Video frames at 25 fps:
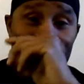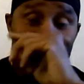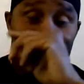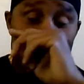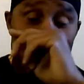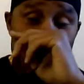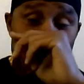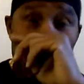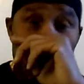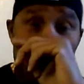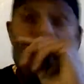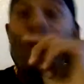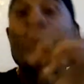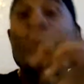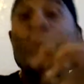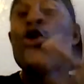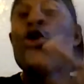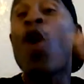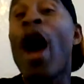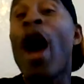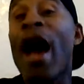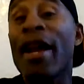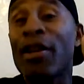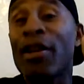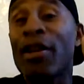So we
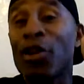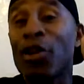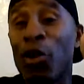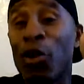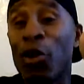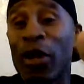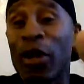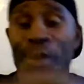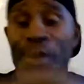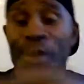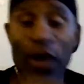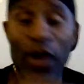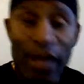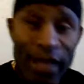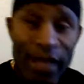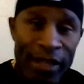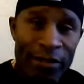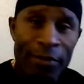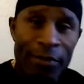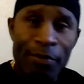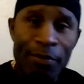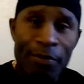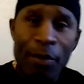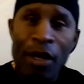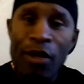tried to do it, more or
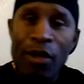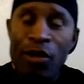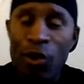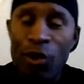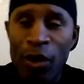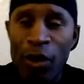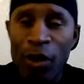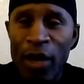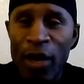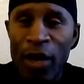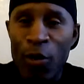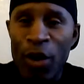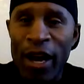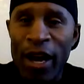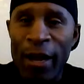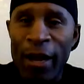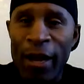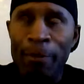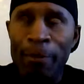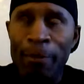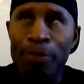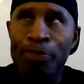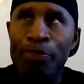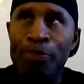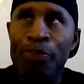less. So
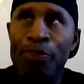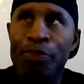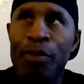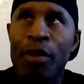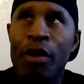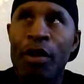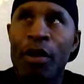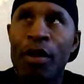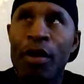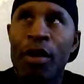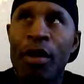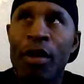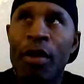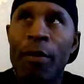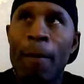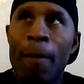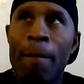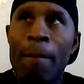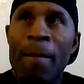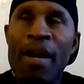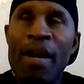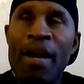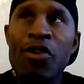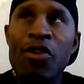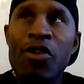anyway,
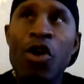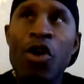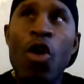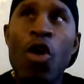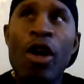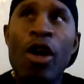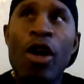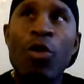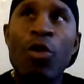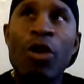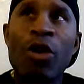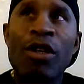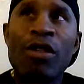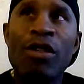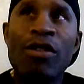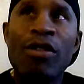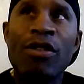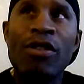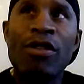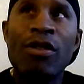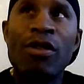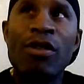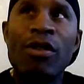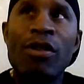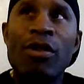me and Tony
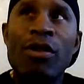was